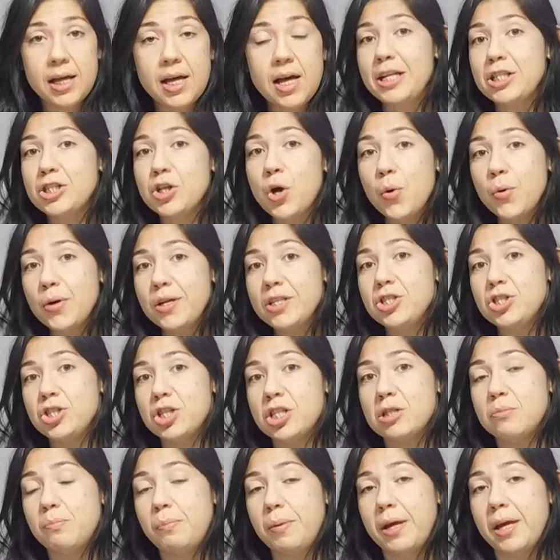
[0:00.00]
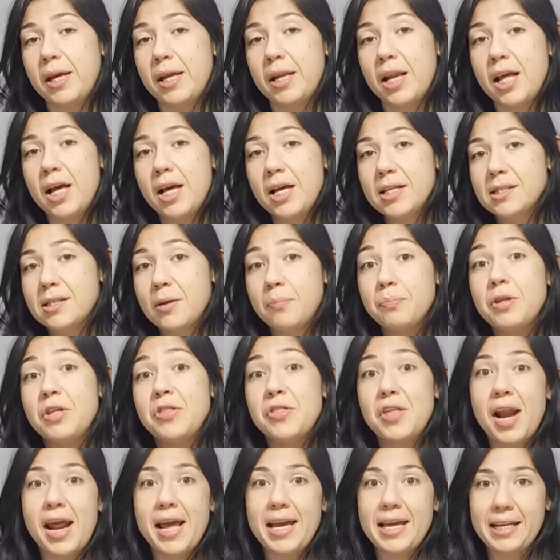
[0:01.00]
And it's always just been something
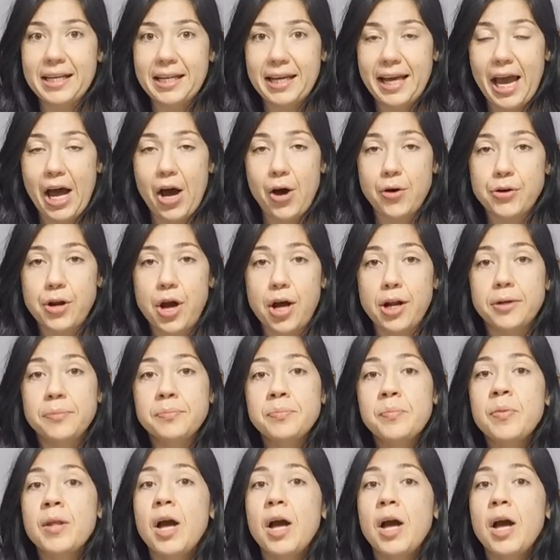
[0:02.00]
that I can count on.